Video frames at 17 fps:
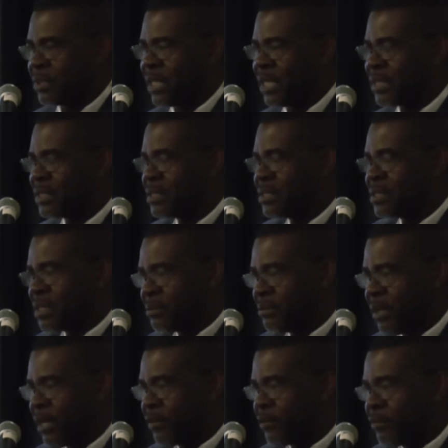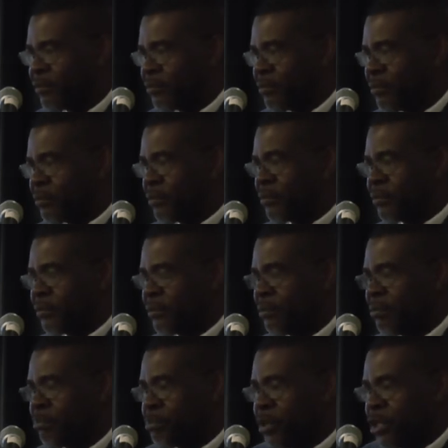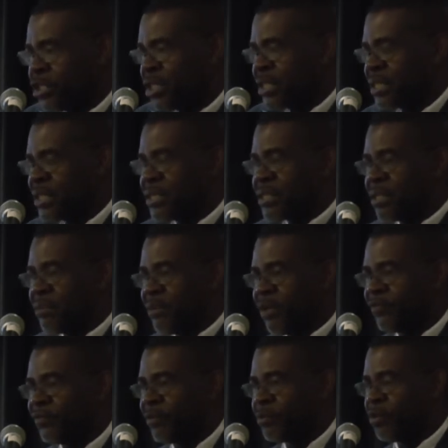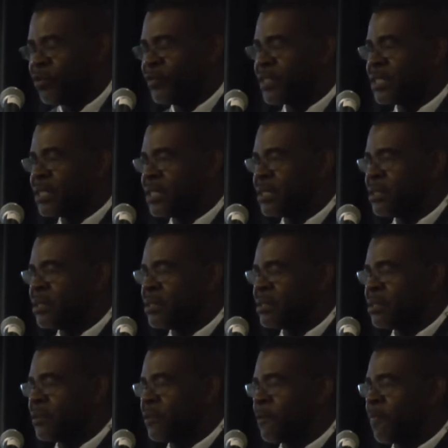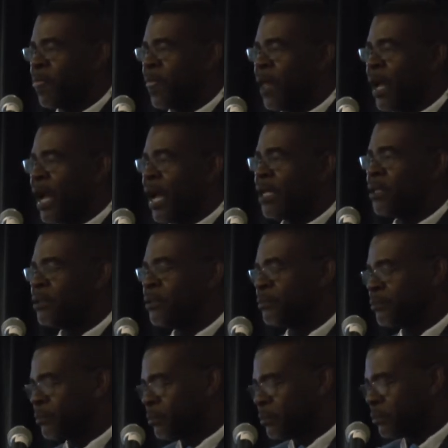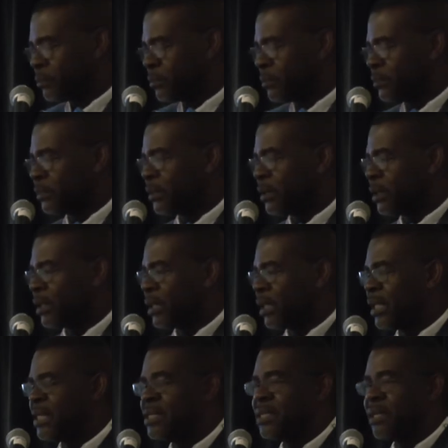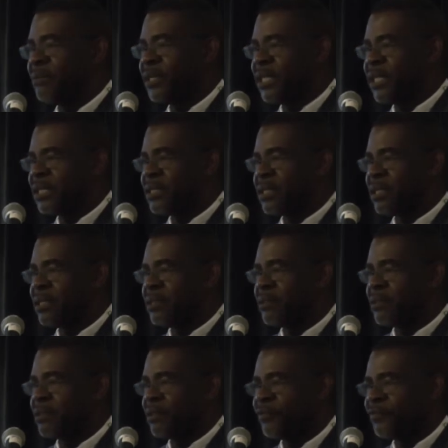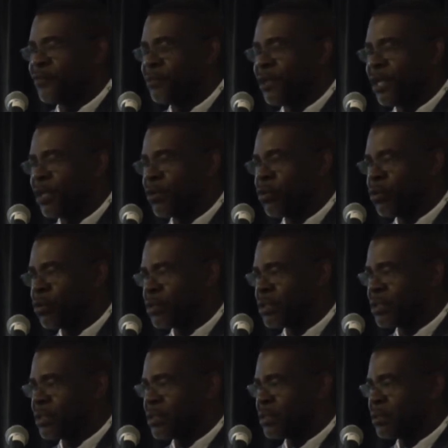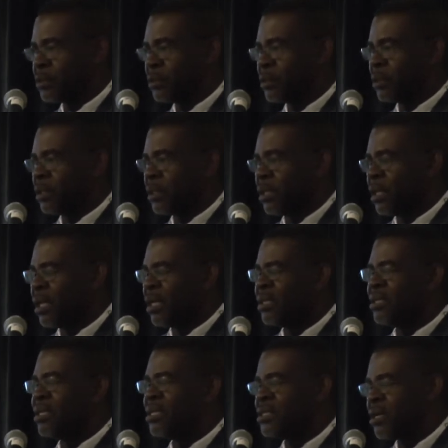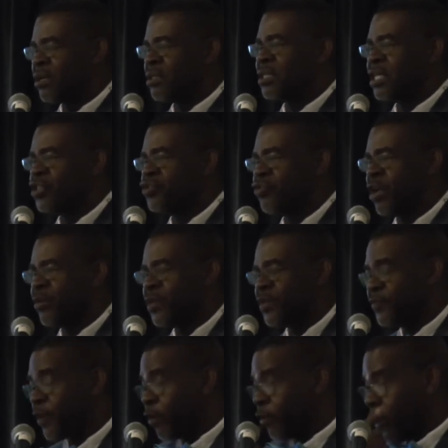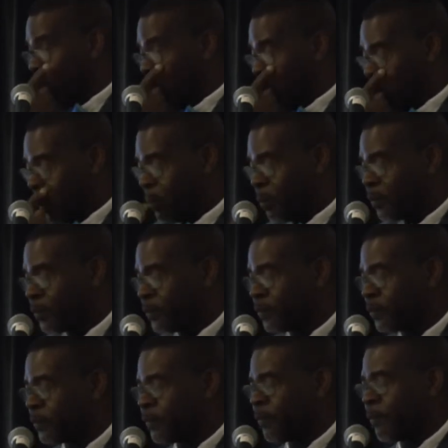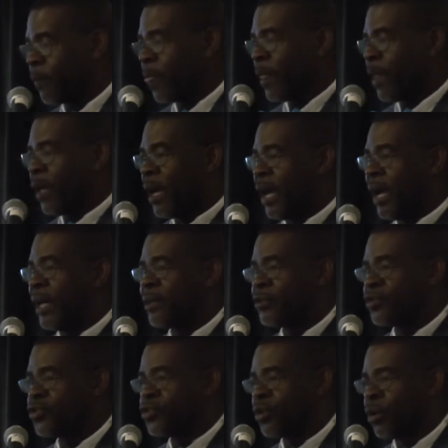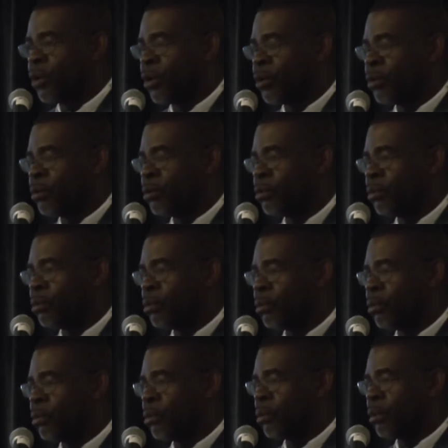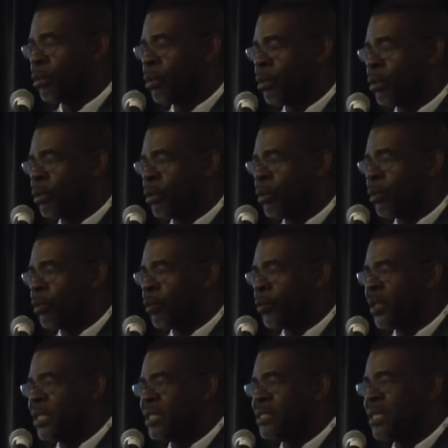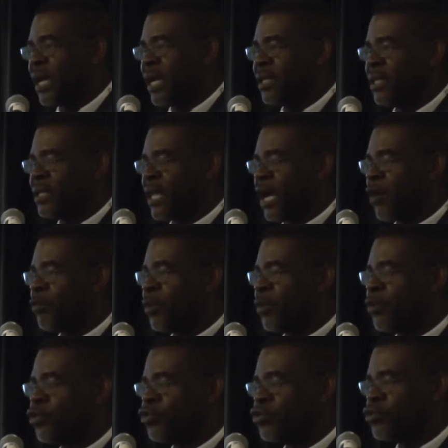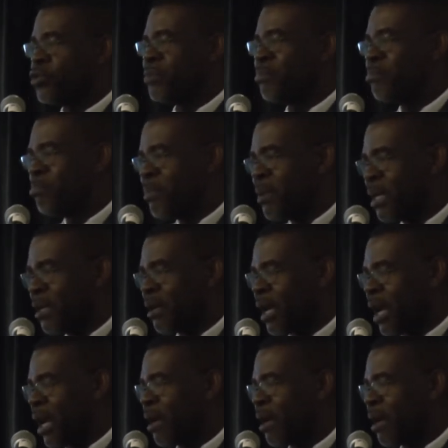getting semen, purchasing semen from overseas, and inseminating female goats. The success rate was very low, and so we decided that we will use male